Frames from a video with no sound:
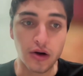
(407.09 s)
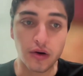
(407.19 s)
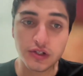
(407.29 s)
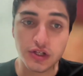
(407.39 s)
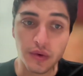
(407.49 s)

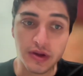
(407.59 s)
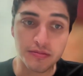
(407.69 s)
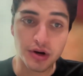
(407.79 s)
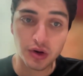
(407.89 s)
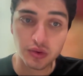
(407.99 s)
also
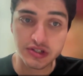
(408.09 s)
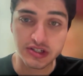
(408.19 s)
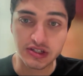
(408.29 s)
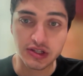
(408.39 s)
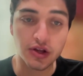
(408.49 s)

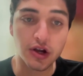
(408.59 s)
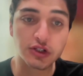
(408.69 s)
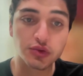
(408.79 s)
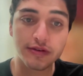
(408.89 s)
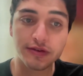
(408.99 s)
imposes
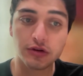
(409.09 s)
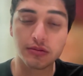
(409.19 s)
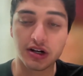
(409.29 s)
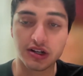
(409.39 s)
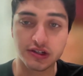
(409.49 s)
non-trivial
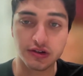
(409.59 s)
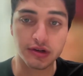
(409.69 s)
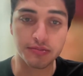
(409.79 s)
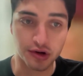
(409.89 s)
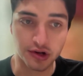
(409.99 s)
monetary
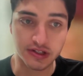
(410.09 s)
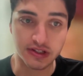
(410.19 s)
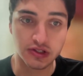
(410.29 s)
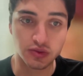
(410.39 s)
burdens,